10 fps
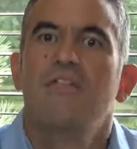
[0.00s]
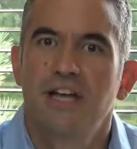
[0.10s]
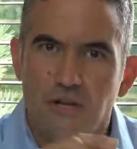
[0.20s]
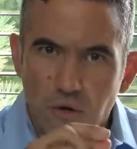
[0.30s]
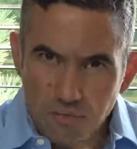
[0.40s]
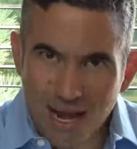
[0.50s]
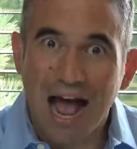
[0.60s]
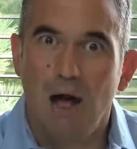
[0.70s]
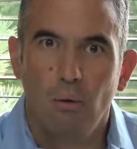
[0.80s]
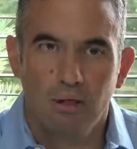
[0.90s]
Then you
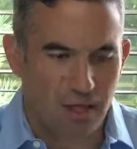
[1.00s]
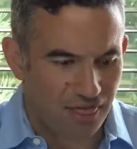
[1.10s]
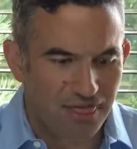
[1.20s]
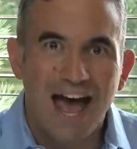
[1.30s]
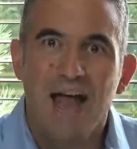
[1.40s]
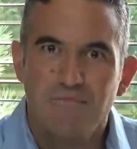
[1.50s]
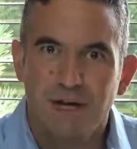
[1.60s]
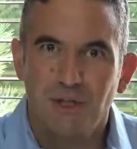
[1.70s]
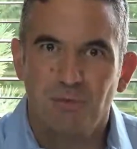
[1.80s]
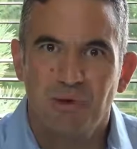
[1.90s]
now, that
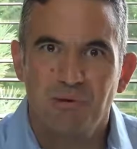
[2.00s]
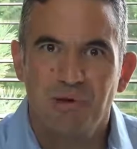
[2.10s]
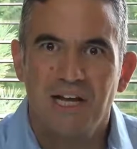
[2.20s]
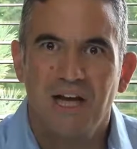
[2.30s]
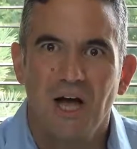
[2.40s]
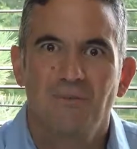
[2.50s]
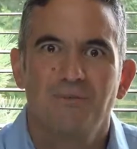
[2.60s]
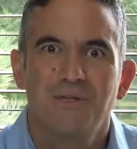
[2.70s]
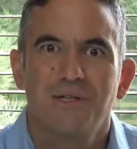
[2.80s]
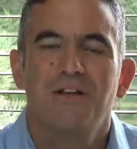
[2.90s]
measurement
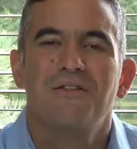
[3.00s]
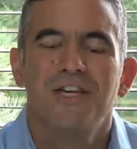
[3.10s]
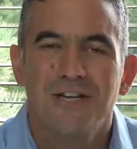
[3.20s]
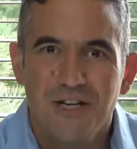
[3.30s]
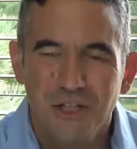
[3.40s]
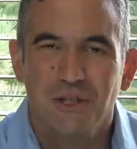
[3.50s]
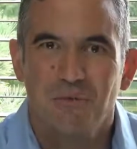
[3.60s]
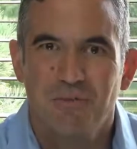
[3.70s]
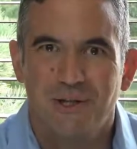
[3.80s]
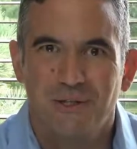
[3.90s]
becomes the
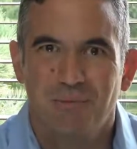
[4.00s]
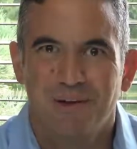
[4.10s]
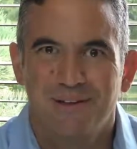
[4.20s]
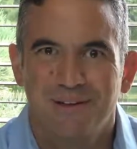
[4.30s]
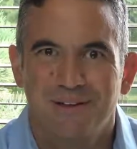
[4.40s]
initial measurement,